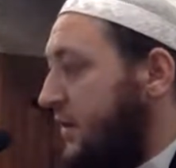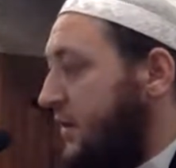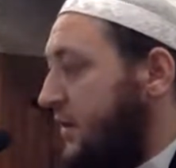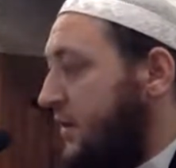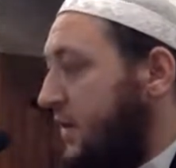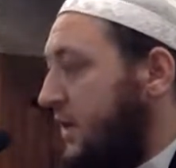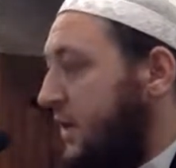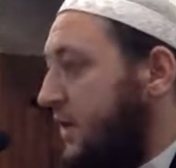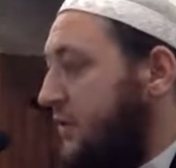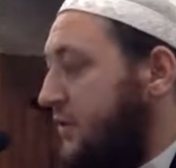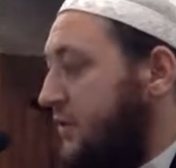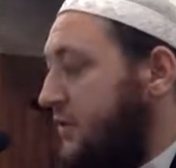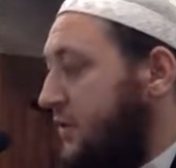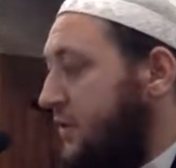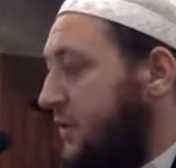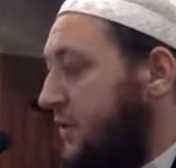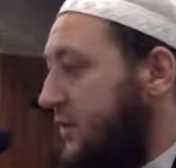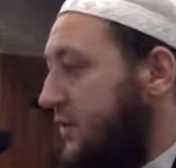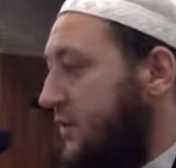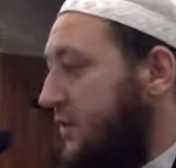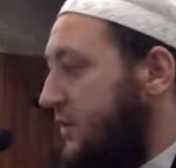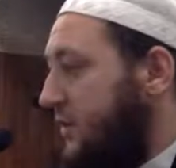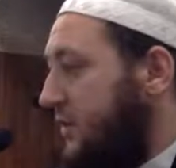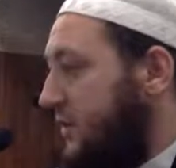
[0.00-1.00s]
and allow us to
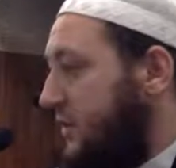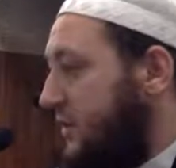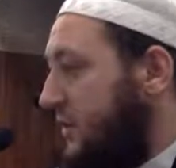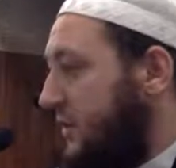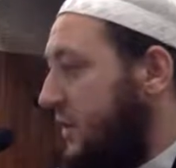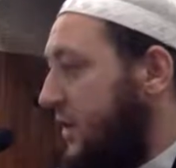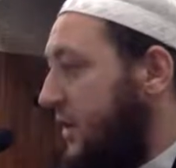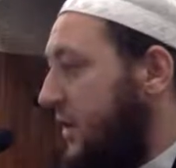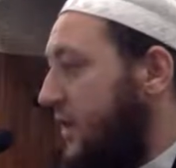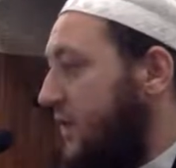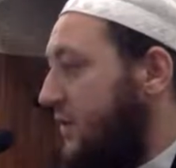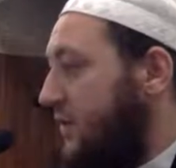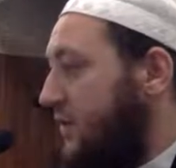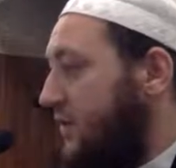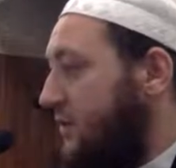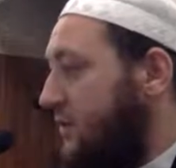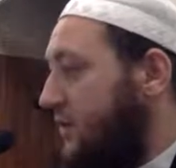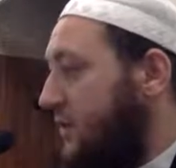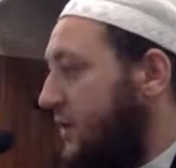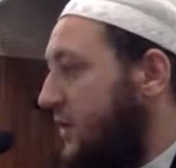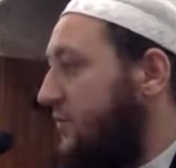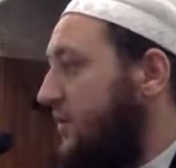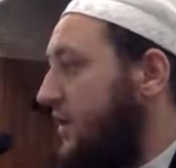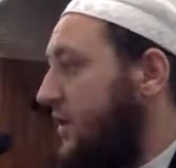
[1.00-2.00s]
benefit and allow us
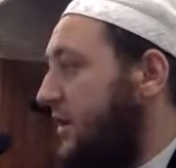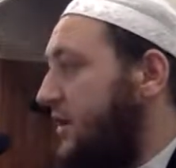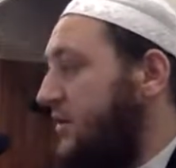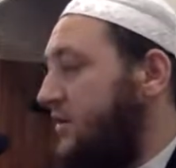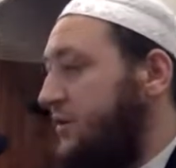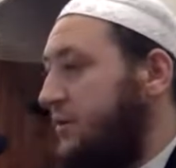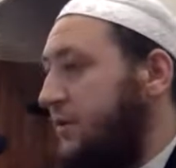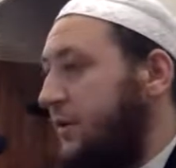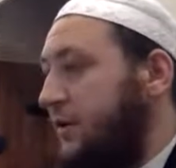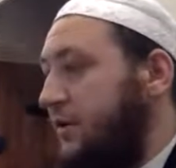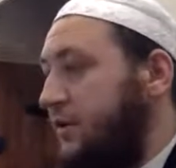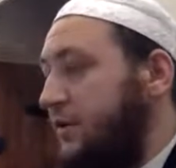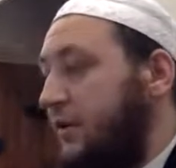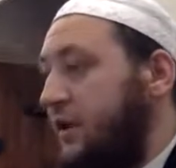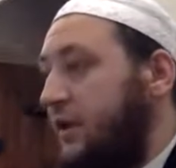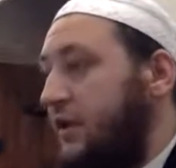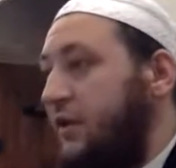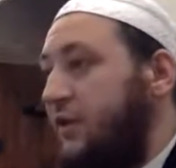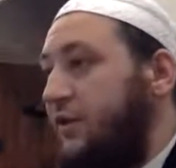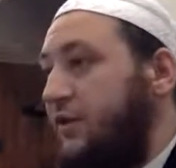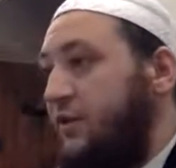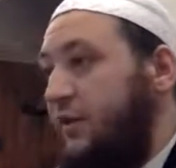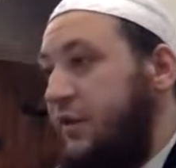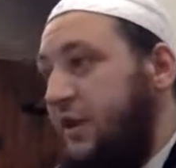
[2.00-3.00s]
to love Allah subhanahu wa
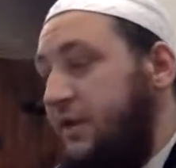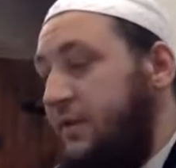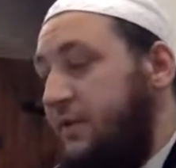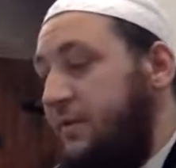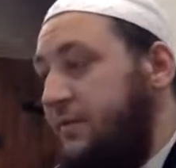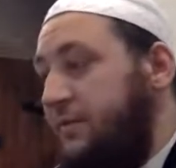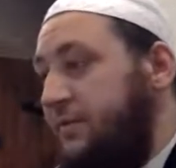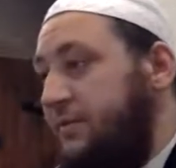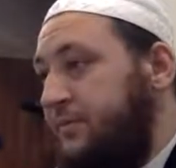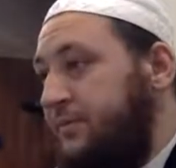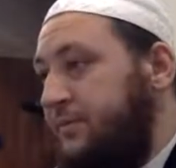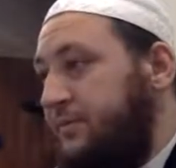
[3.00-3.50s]
ta'ala through it.